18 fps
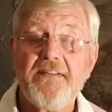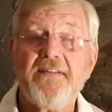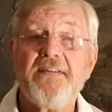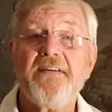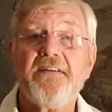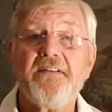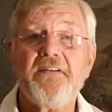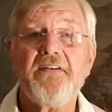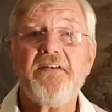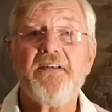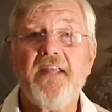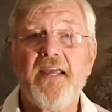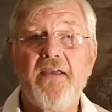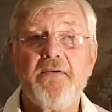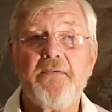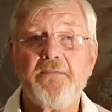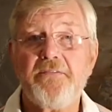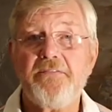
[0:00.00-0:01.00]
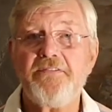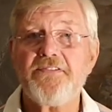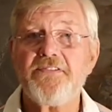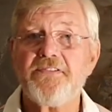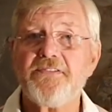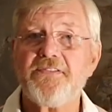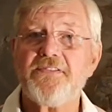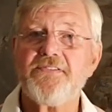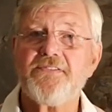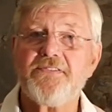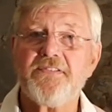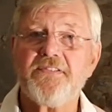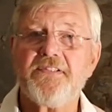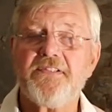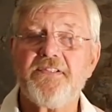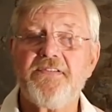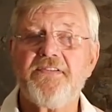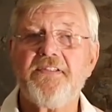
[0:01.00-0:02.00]
and now visitors to the
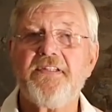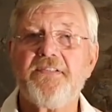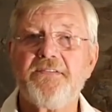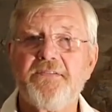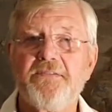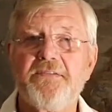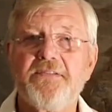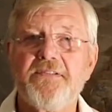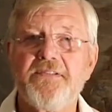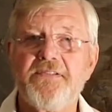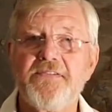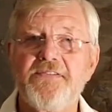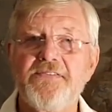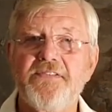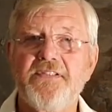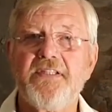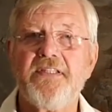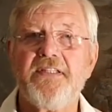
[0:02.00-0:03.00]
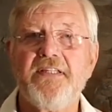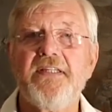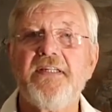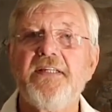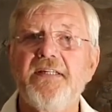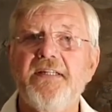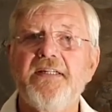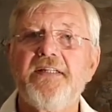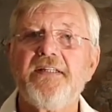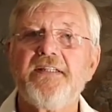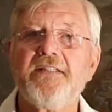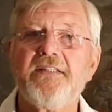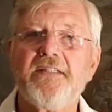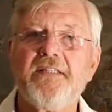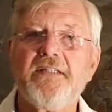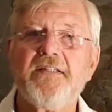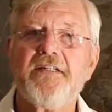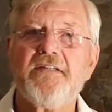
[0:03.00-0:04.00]
cathedral can see
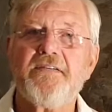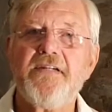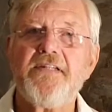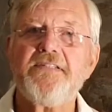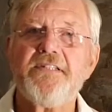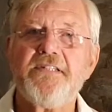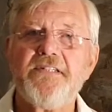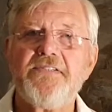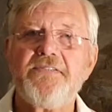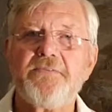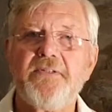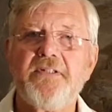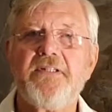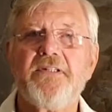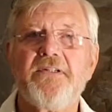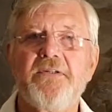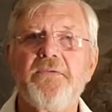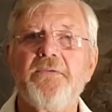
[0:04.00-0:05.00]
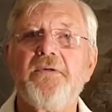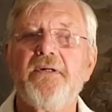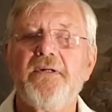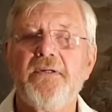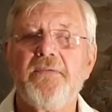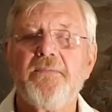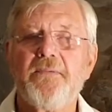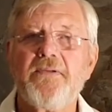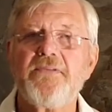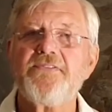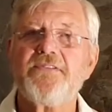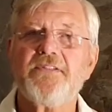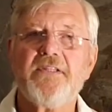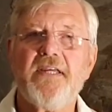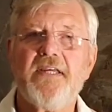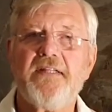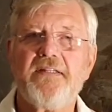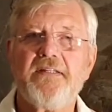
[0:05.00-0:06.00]
the Great East Window once
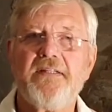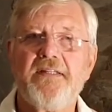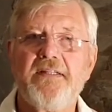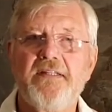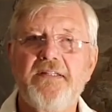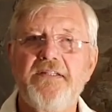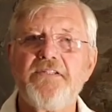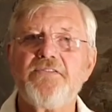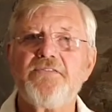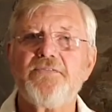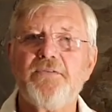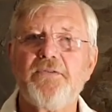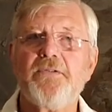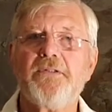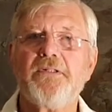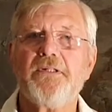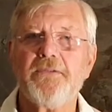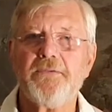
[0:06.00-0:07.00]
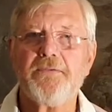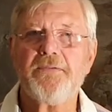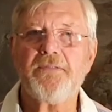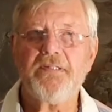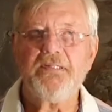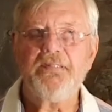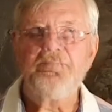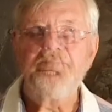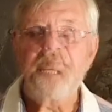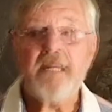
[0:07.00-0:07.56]
again in its full glory.